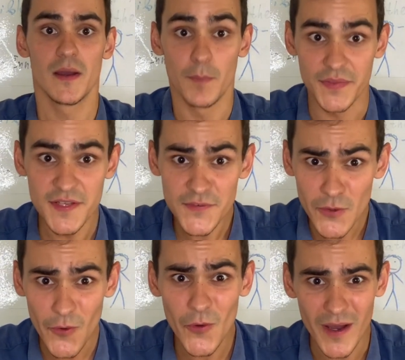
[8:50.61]
But if
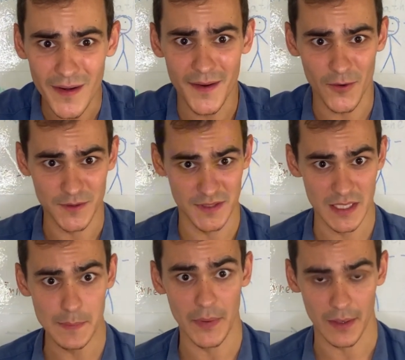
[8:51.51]
you look a little
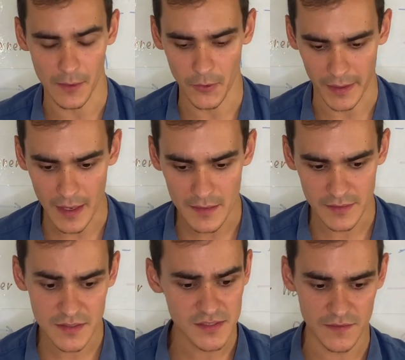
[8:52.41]
deeper, okay, and
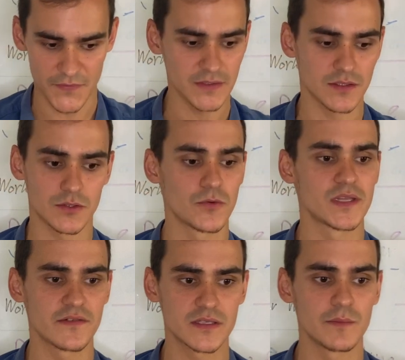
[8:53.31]
this is something that you
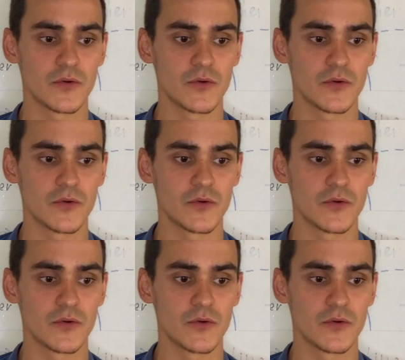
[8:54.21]
inevitably